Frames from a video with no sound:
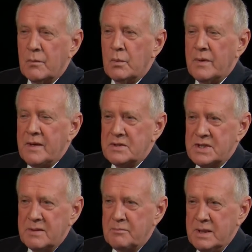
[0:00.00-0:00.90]
When they
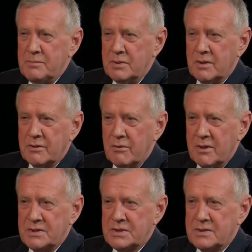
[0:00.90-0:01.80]
send people
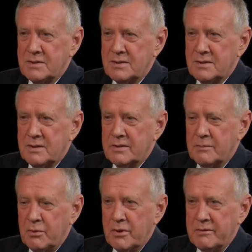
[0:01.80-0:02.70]
across mm.
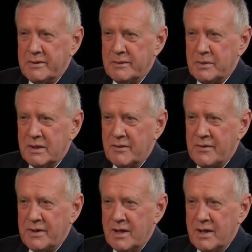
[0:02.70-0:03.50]
the border in the middle of the mm.